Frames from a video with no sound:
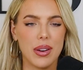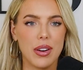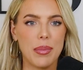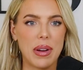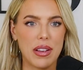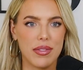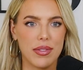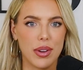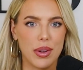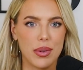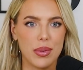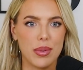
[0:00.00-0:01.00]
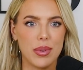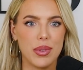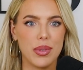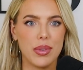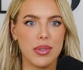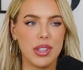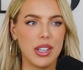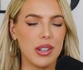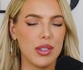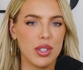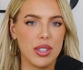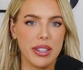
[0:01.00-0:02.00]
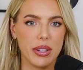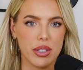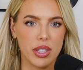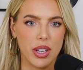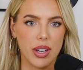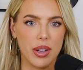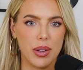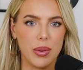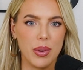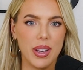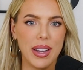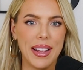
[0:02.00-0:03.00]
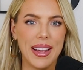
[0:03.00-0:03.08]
on my phone years and years ago,